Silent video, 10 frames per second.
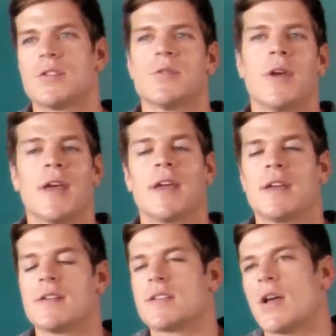to, hey,
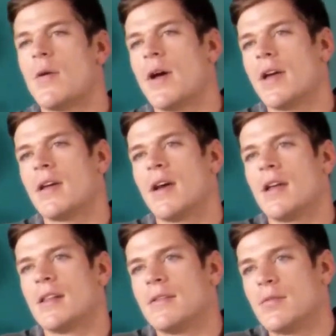here's how
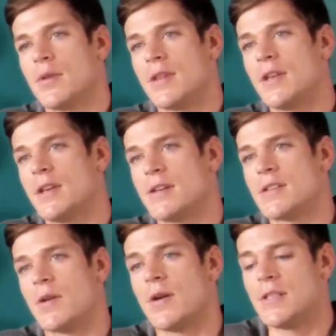I live with it,
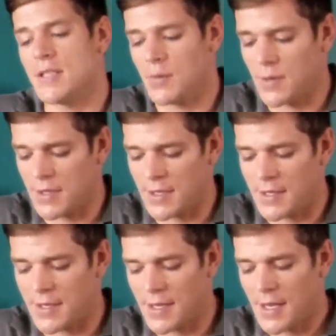here's how I deal with it,